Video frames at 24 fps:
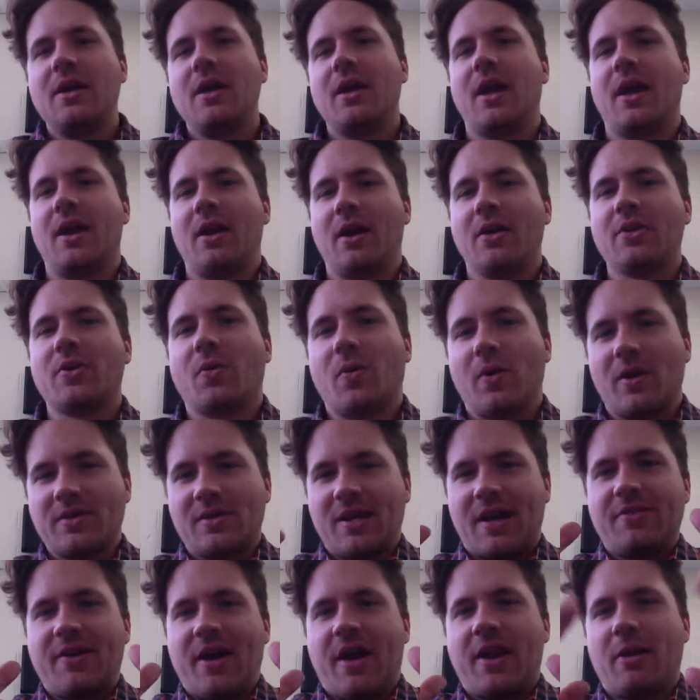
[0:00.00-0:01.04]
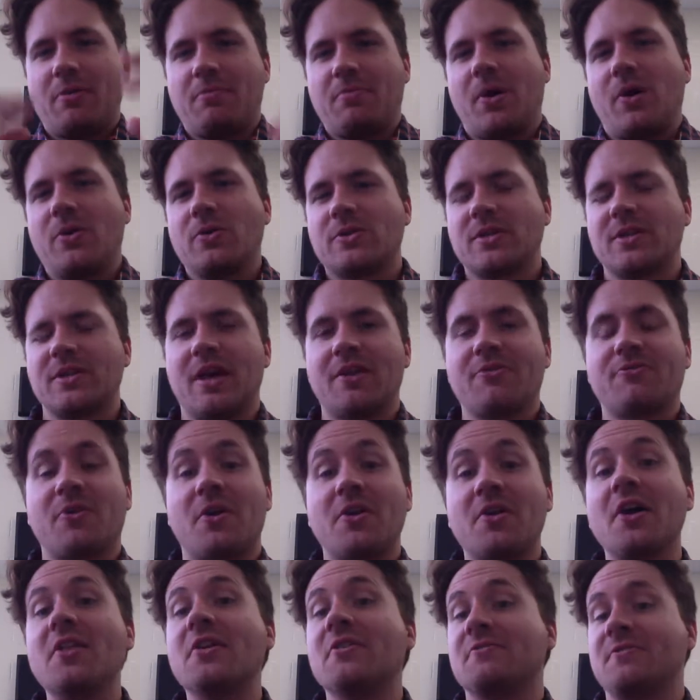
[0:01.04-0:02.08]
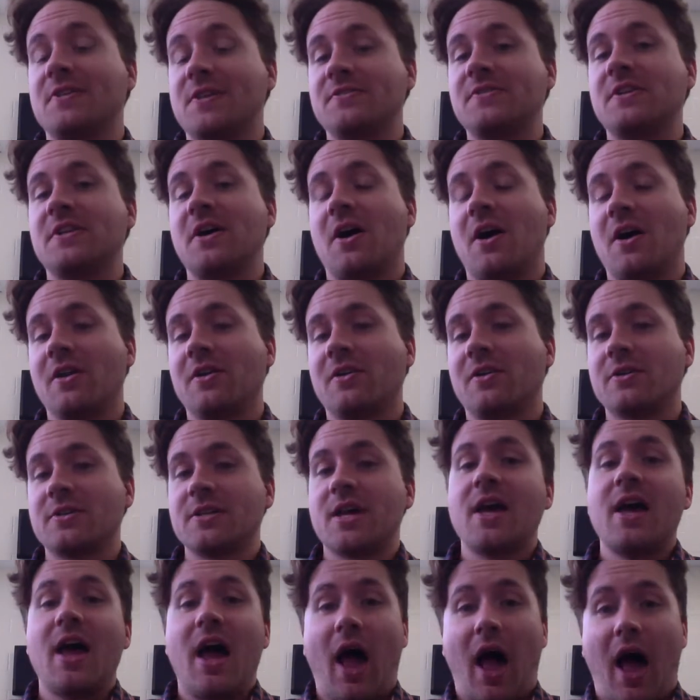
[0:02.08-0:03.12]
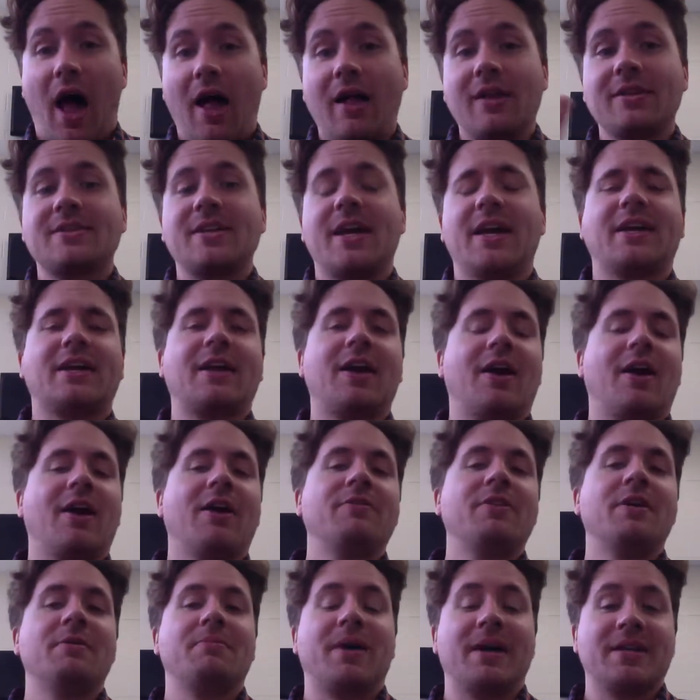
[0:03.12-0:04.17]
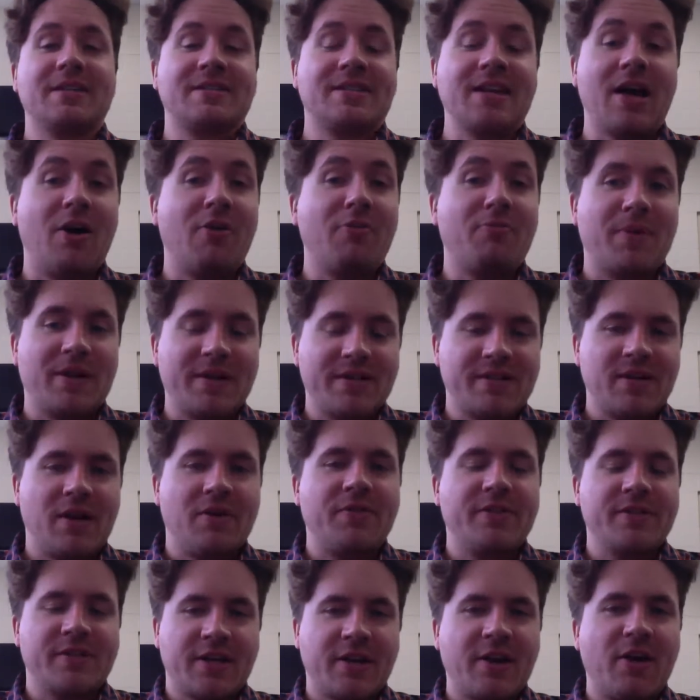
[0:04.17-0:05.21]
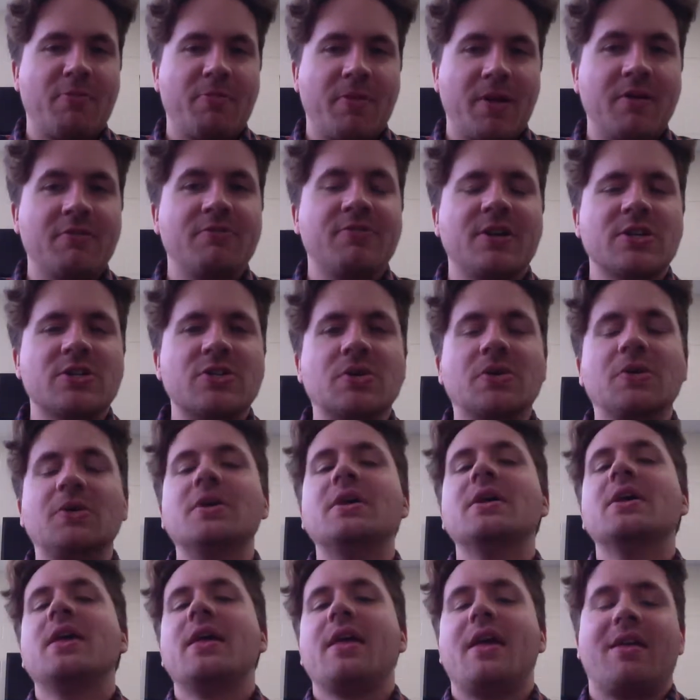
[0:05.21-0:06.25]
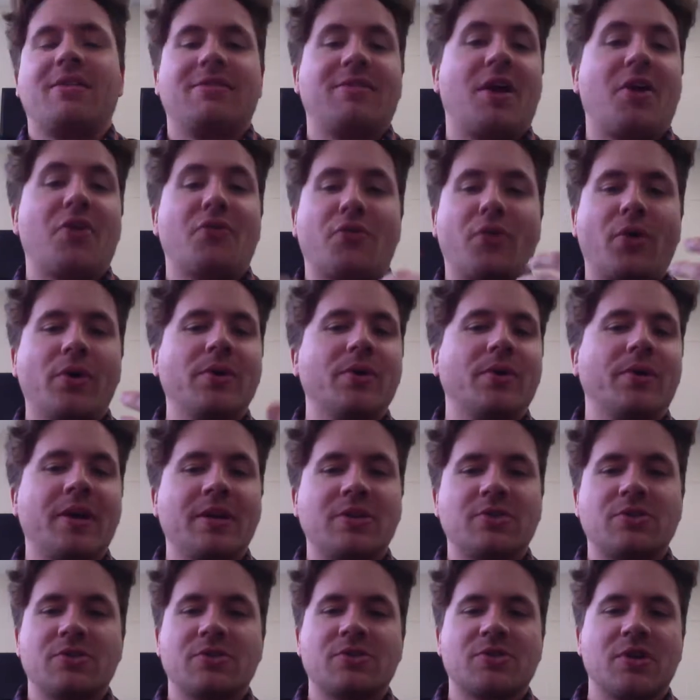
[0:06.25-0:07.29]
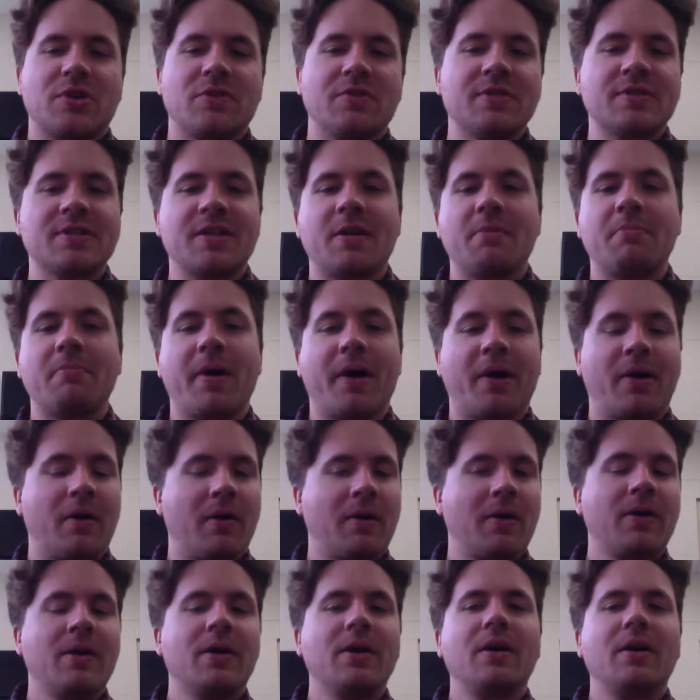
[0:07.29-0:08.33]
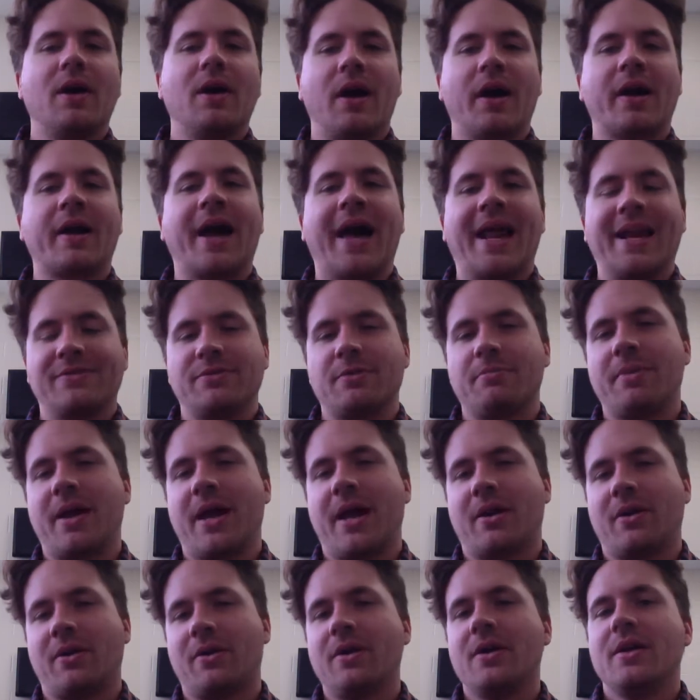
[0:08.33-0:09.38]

in other words, I've got it posted that for another $50, I'll take care of it myself as a government official, and therefore you'll get your service in a better kind of a manner.